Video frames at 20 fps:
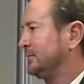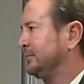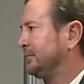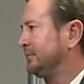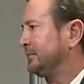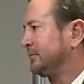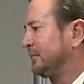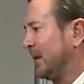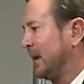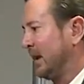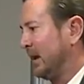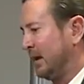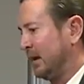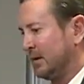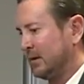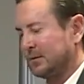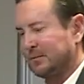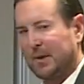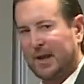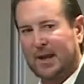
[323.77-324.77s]
he
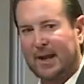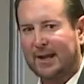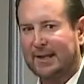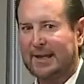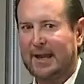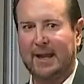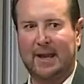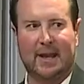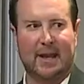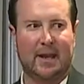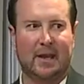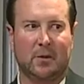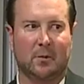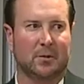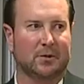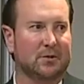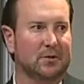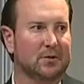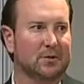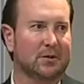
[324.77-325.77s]
goes, Man, I can't hang
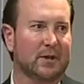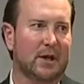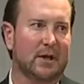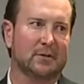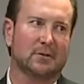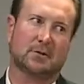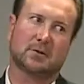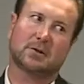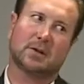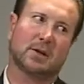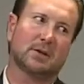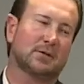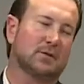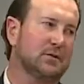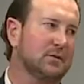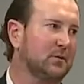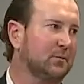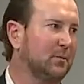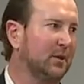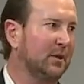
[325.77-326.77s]
with those guys. Those guys are
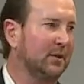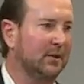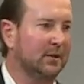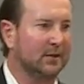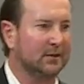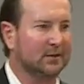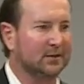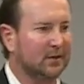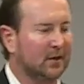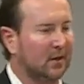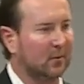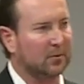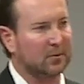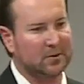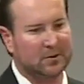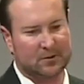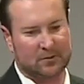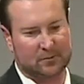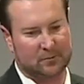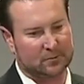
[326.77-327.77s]
just beating us. Uh, we're
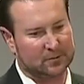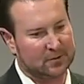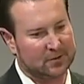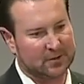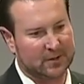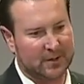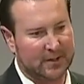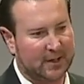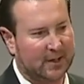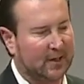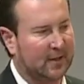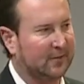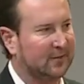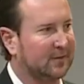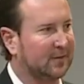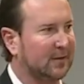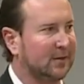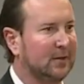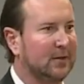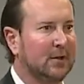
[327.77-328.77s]
just, we're just going to have
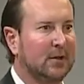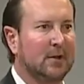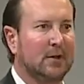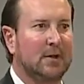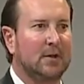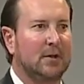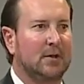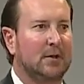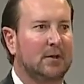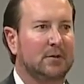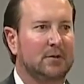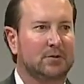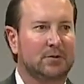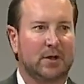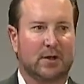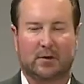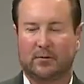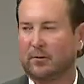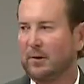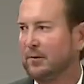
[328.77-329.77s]
to try
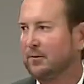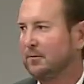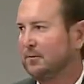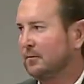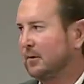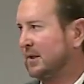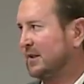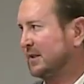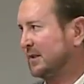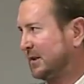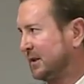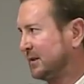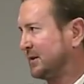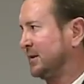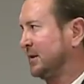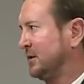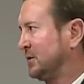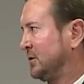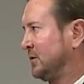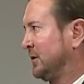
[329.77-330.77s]
to run
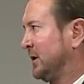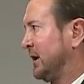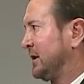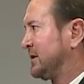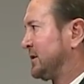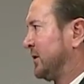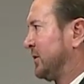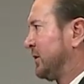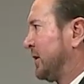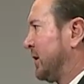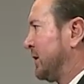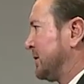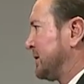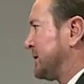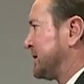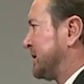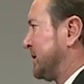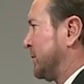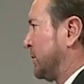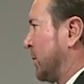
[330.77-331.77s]
consistent two nights in a row and
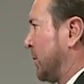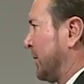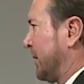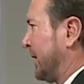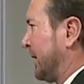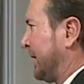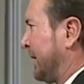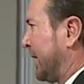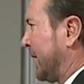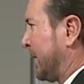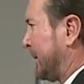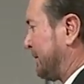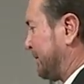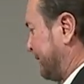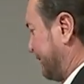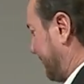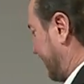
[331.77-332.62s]
see where we end up.